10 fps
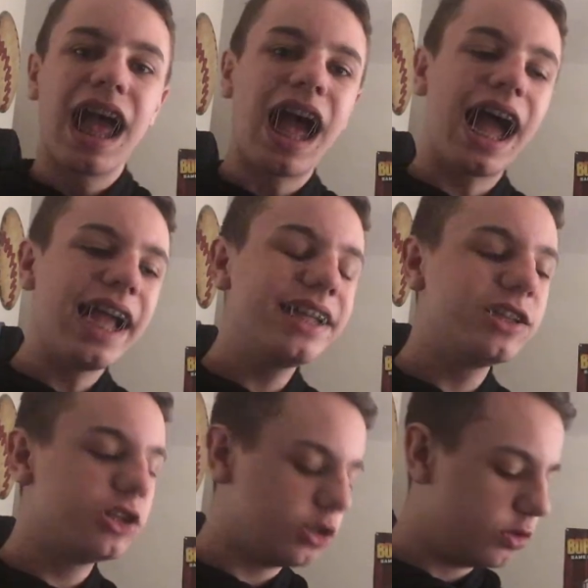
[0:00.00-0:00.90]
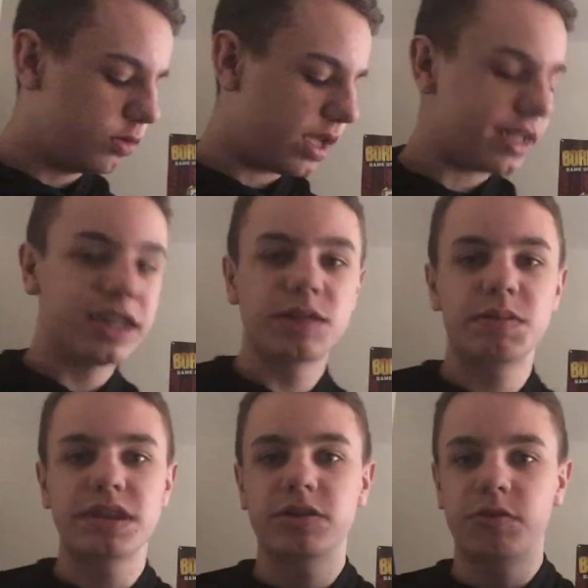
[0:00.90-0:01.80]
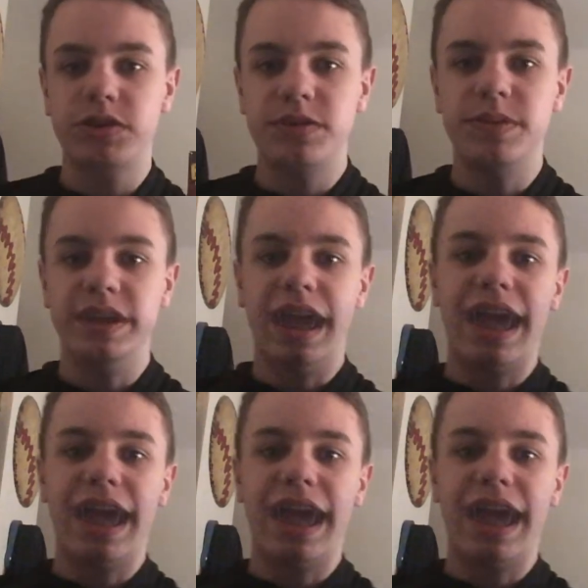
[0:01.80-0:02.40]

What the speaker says: I knew that this wasn't going to be